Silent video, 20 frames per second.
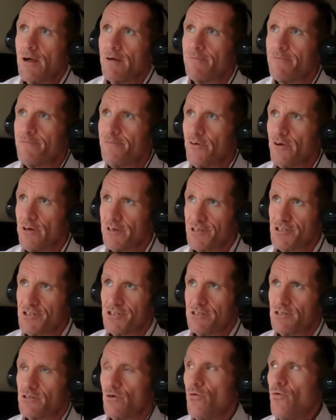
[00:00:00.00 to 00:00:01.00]

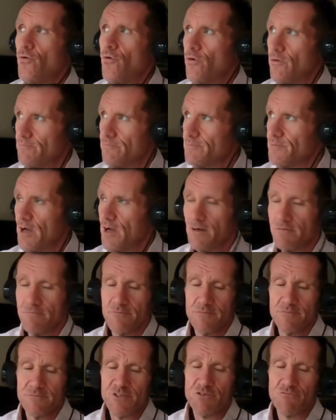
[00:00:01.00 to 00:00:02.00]
first or
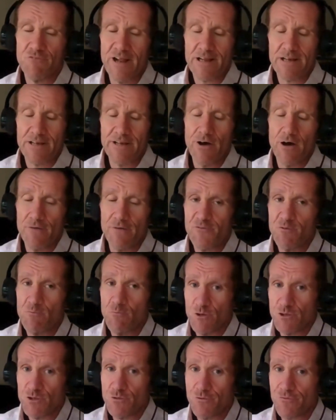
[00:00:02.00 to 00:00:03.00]
directly after
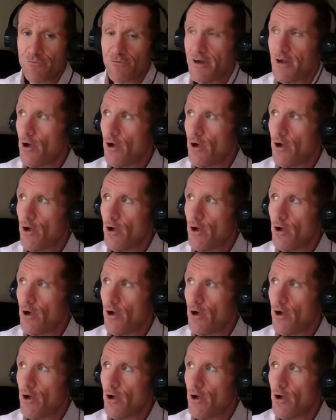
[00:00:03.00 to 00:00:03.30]
Module 3,